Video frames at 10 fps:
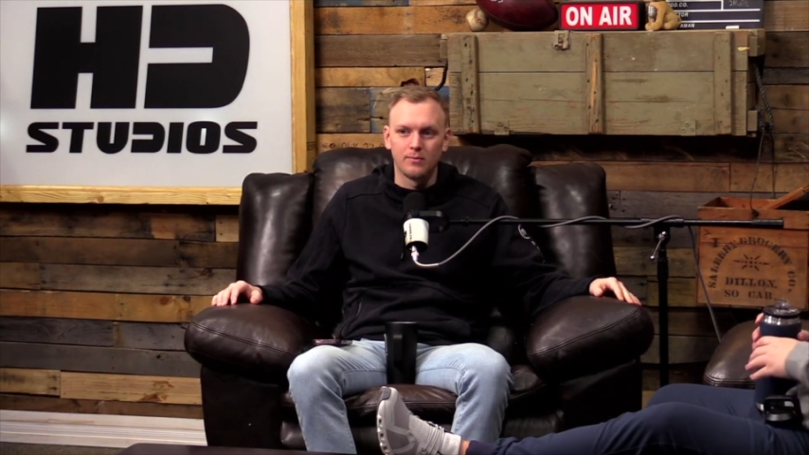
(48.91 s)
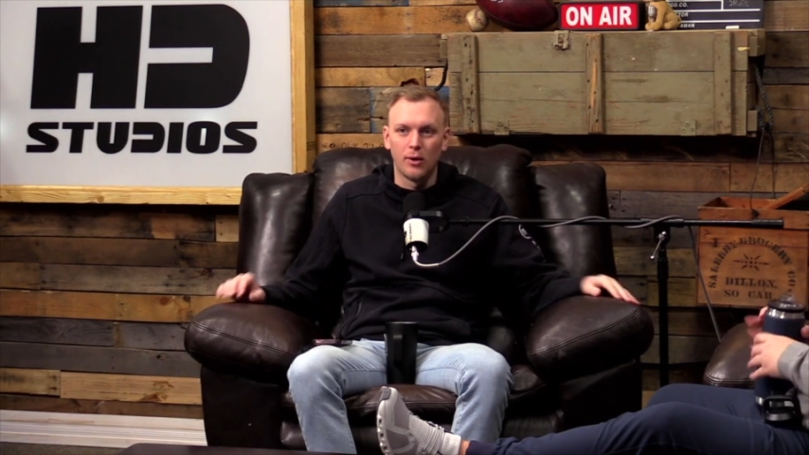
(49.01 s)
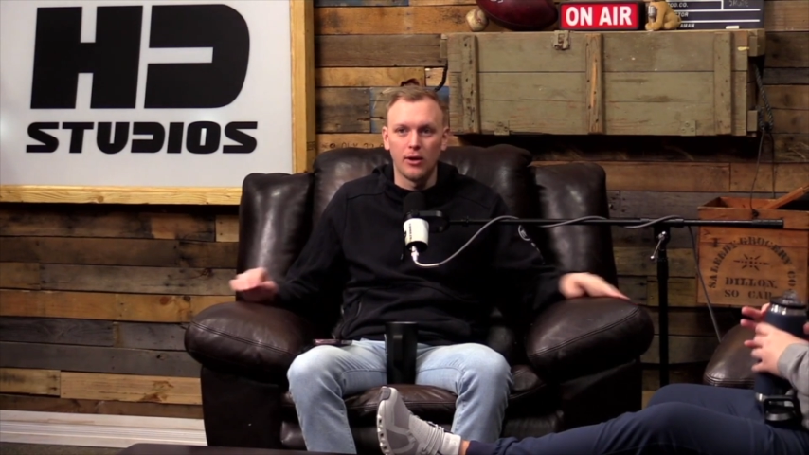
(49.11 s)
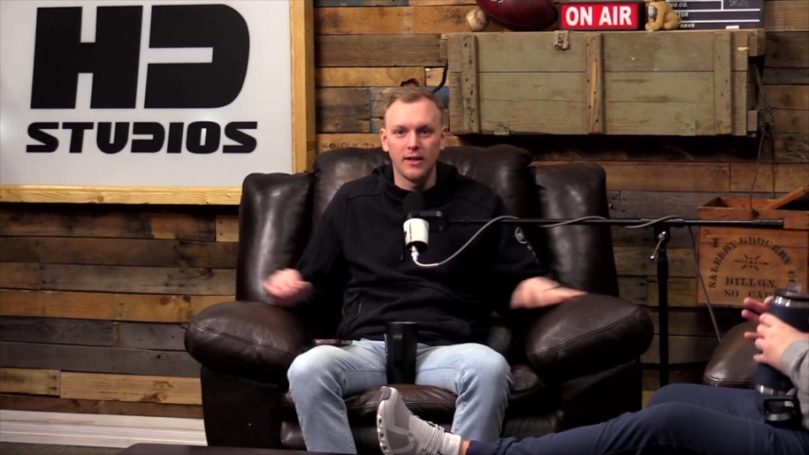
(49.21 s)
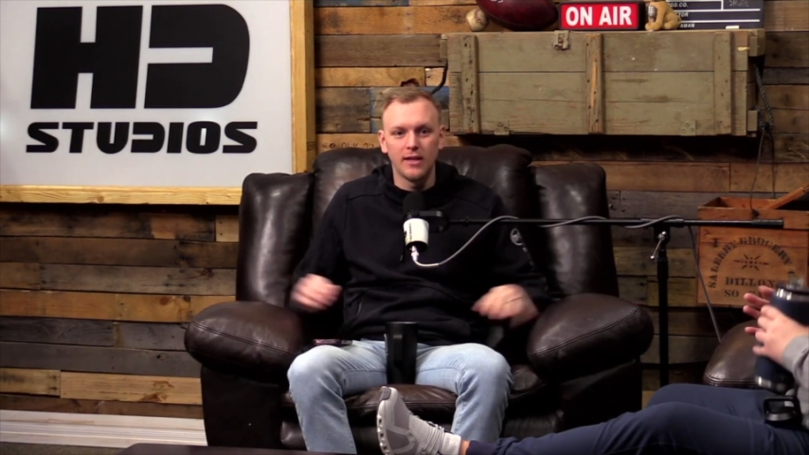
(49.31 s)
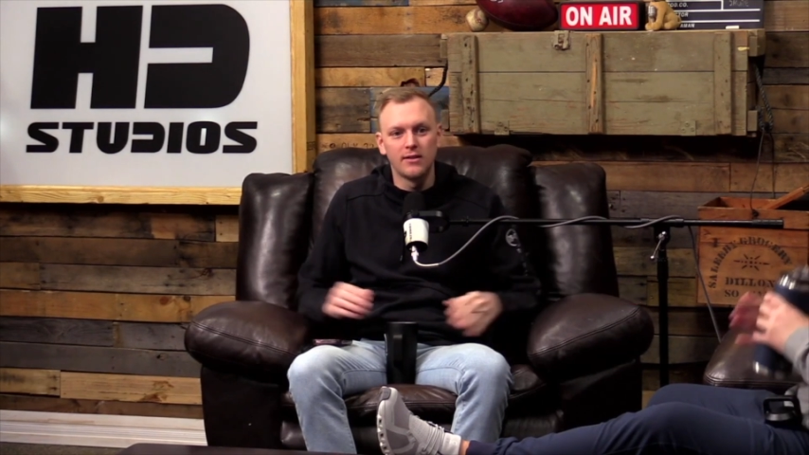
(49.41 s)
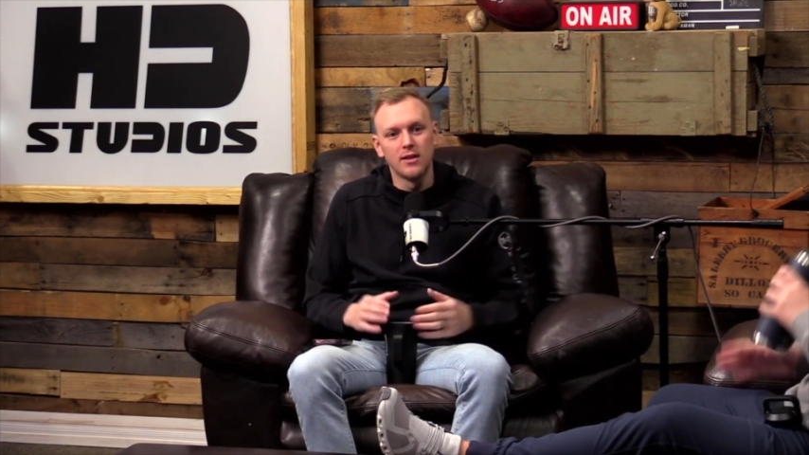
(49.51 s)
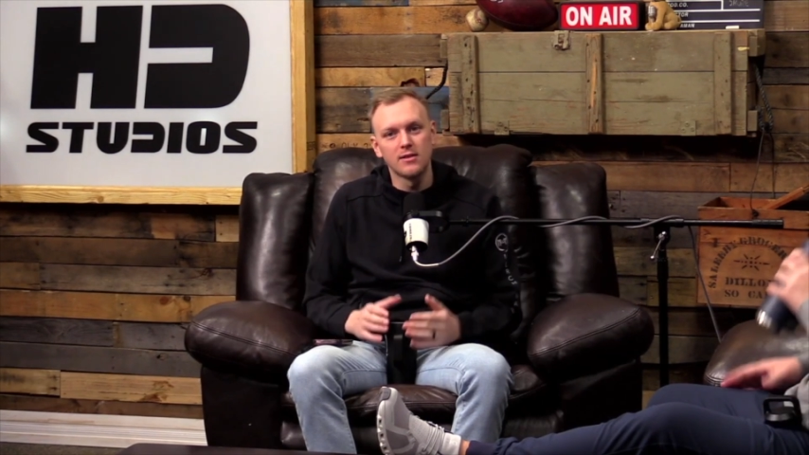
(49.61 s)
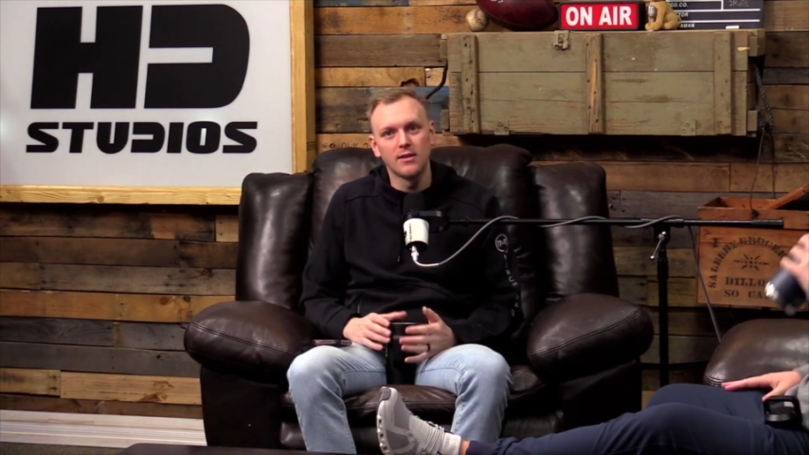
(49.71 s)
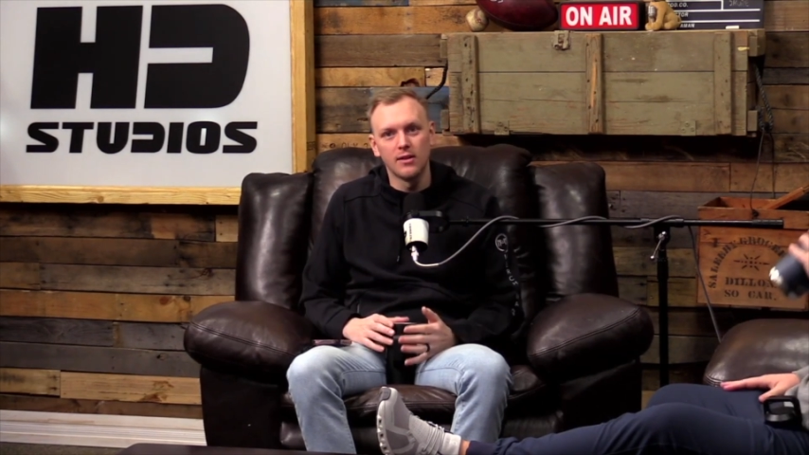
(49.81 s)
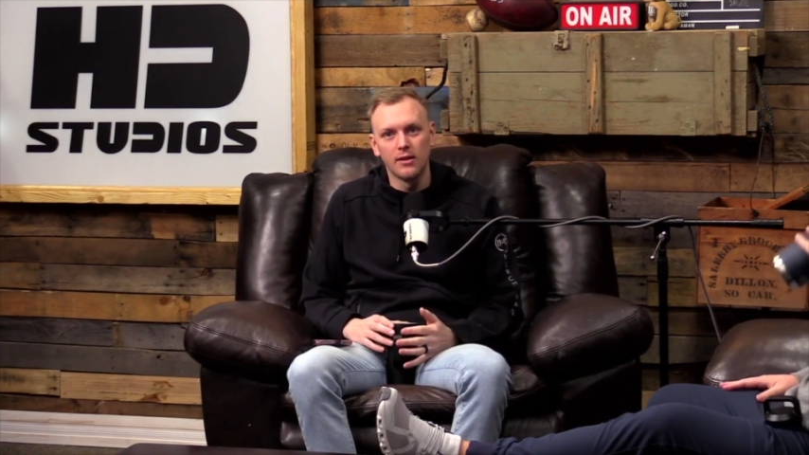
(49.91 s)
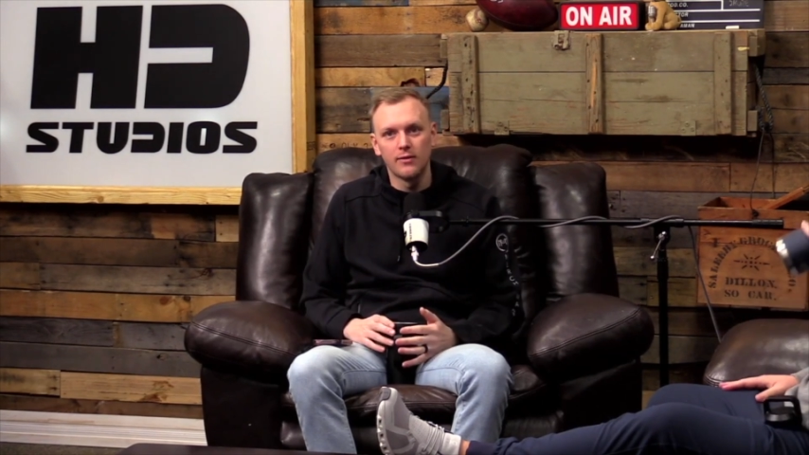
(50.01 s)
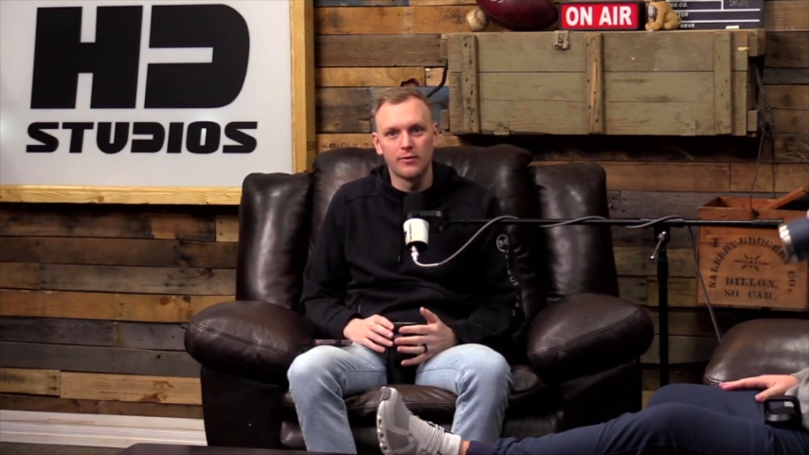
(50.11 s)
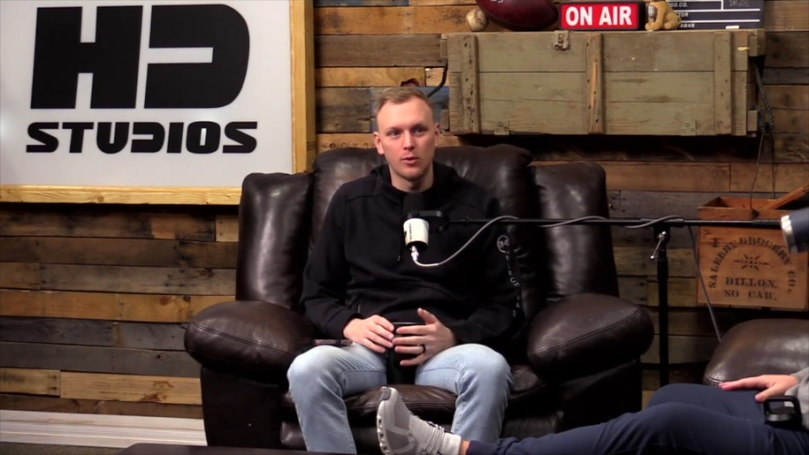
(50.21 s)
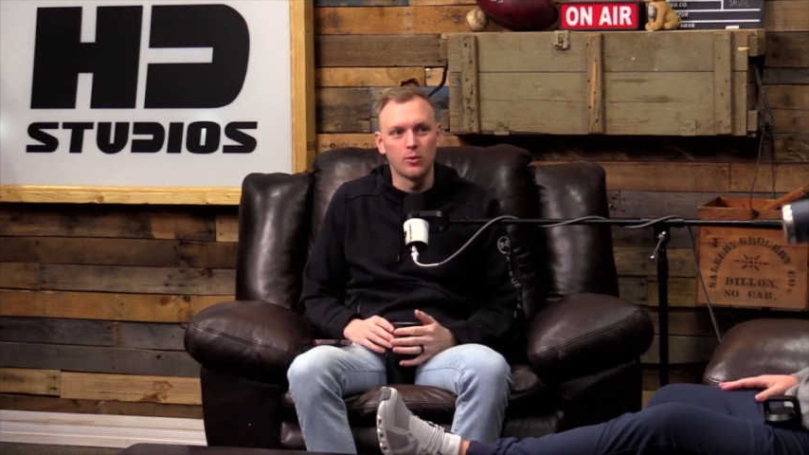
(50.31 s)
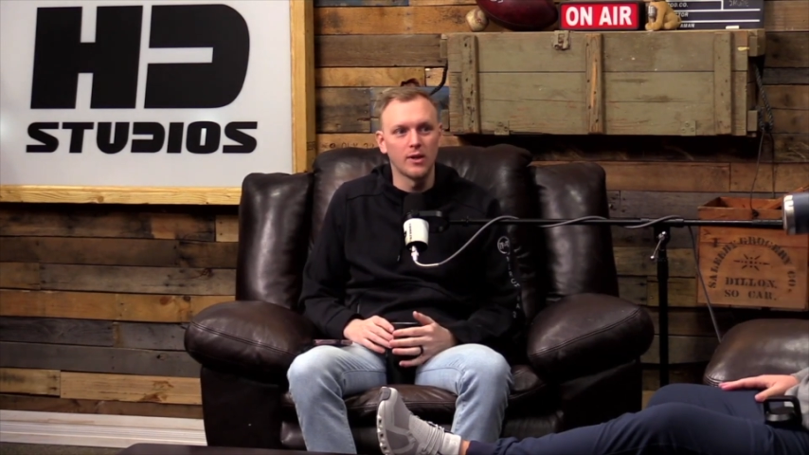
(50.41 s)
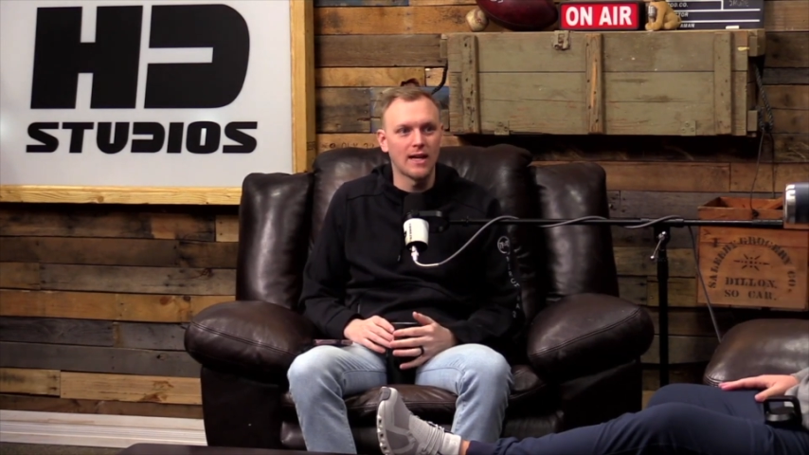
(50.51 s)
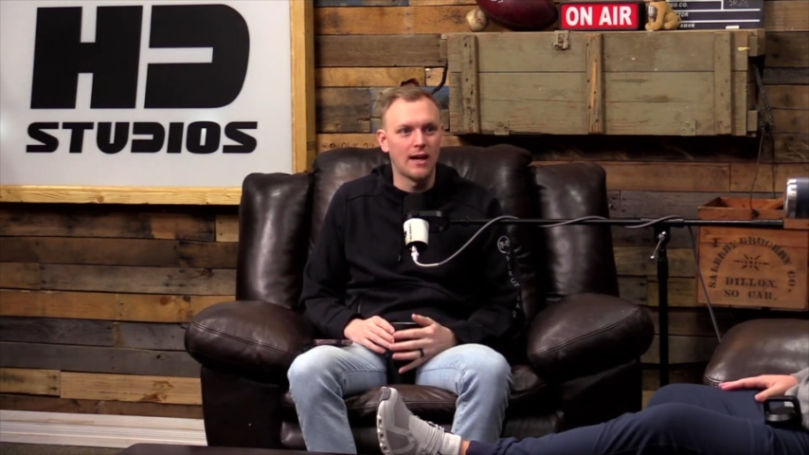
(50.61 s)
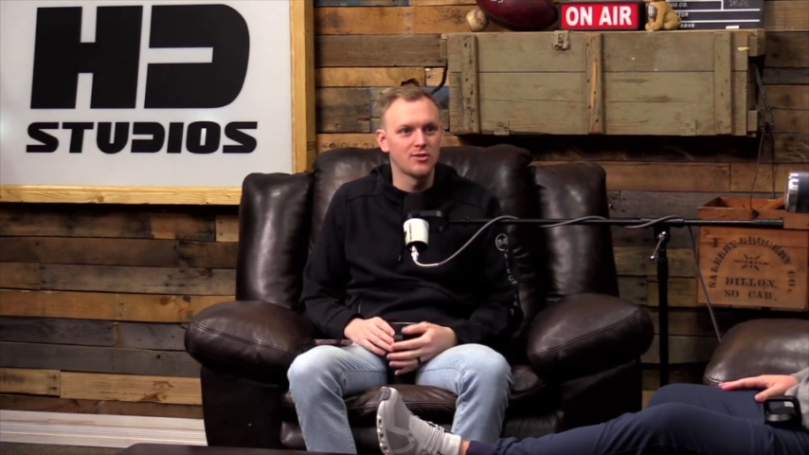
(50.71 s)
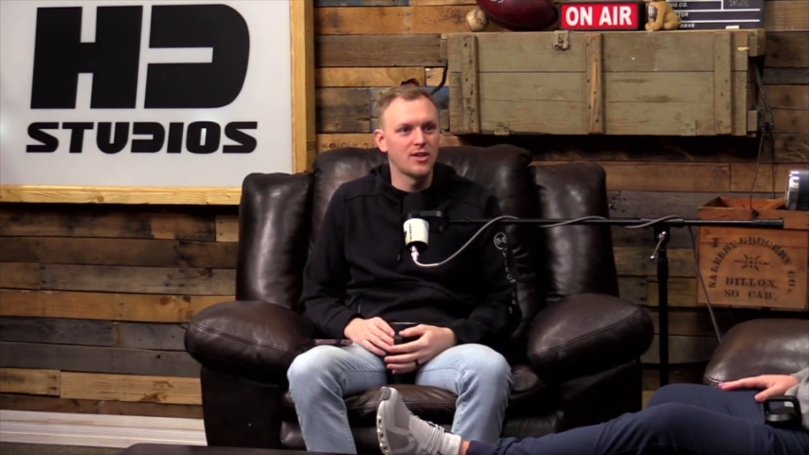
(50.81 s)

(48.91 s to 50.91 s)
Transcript: Purdy does enough for what Kyle